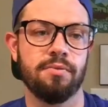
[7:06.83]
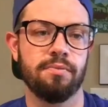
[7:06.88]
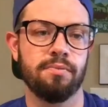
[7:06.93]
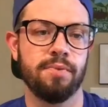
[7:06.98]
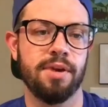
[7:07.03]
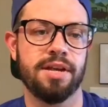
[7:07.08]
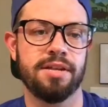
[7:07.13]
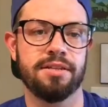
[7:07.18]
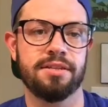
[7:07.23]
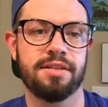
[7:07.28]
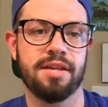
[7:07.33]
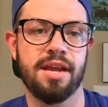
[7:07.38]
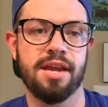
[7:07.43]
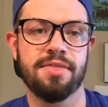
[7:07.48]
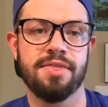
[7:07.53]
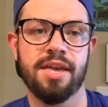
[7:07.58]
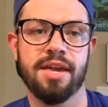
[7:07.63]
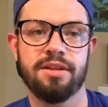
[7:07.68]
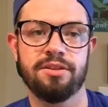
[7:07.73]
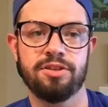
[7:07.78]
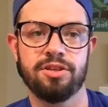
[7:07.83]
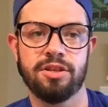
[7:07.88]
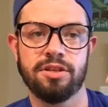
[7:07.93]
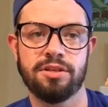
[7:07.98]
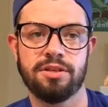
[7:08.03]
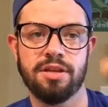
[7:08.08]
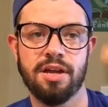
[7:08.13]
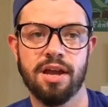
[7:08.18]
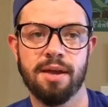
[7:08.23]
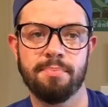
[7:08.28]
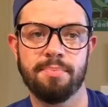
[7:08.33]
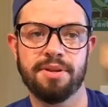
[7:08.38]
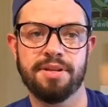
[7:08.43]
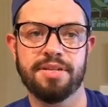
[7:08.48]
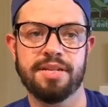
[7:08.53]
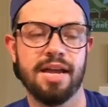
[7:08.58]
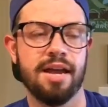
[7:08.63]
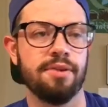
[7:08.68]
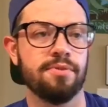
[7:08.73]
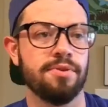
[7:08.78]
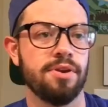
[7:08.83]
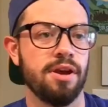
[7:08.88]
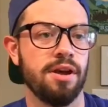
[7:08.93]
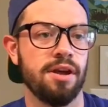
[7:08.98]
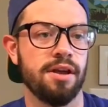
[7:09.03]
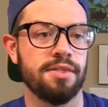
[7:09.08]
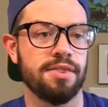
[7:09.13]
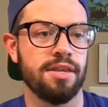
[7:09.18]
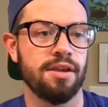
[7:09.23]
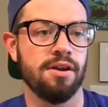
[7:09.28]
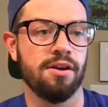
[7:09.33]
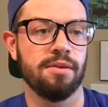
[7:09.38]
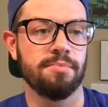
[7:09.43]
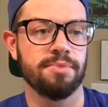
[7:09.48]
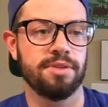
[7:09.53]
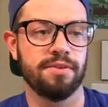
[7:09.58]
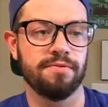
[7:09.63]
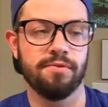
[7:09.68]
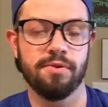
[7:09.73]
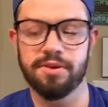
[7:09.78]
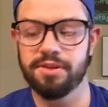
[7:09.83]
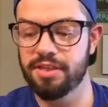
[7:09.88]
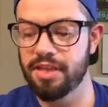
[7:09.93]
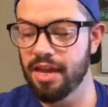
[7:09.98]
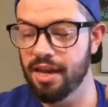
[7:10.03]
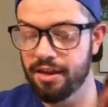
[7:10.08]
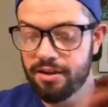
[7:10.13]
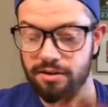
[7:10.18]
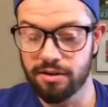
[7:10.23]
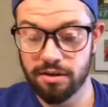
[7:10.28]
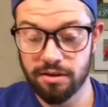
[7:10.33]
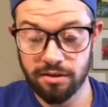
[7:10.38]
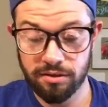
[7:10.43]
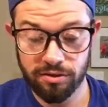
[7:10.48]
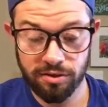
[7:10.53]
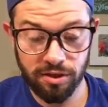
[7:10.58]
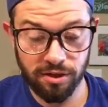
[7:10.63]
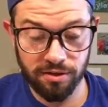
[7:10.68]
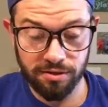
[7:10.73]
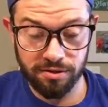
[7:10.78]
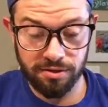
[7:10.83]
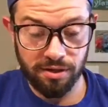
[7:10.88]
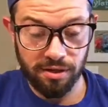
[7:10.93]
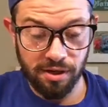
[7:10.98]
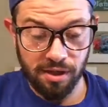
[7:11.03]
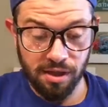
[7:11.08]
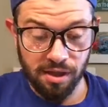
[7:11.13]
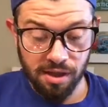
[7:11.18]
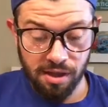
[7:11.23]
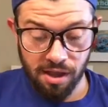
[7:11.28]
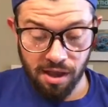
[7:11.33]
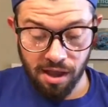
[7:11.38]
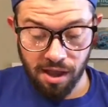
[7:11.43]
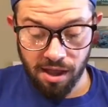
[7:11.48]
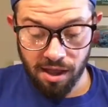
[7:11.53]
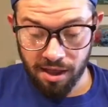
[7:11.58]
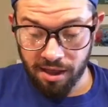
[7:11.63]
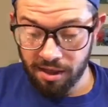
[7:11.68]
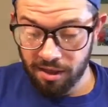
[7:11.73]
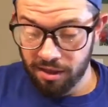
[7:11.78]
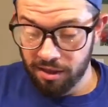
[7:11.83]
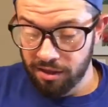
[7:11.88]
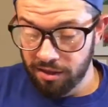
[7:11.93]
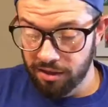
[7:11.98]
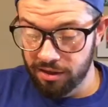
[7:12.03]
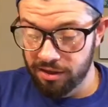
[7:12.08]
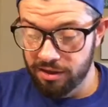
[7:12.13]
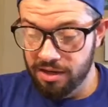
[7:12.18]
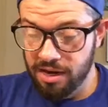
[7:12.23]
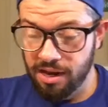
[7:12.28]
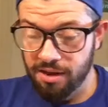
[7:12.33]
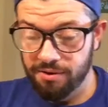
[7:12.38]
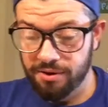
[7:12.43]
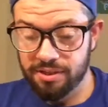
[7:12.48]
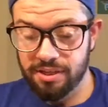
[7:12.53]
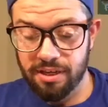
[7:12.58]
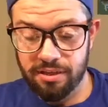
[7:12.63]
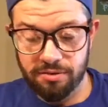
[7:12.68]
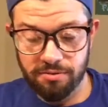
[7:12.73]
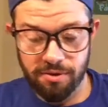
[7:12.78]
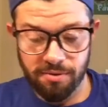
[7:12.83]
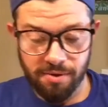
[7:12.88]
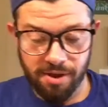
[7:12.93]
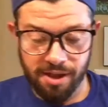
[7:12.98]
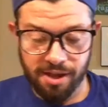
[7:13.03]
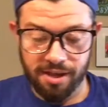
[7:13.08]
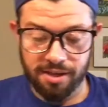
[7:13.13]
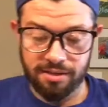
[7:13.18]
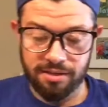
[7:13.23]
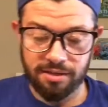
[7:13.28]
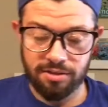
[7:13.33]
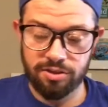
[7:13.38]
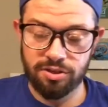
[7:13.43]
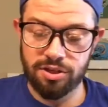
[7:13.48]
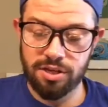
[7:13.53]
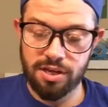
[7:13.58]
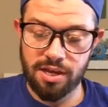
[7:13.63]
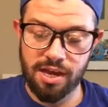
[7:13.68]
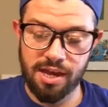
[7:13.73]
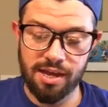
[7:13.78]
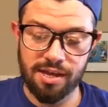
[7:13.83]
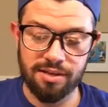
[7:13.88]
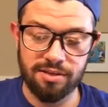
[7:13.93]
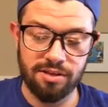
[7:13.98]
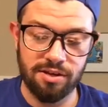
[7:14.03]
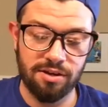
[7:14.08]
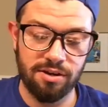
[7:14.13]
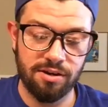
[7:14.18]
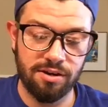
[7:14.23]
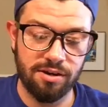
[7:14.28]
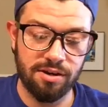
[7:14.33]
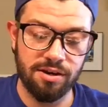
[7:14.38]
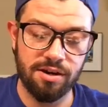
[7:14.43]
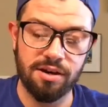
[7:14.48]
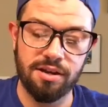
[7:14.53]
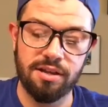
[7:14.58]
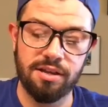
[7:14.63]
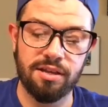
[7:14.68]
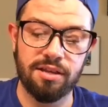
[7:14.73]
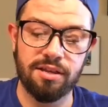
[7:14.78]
waist, and then just up and down on the arms. And of course the head turns. Now, accessory-wise, she has her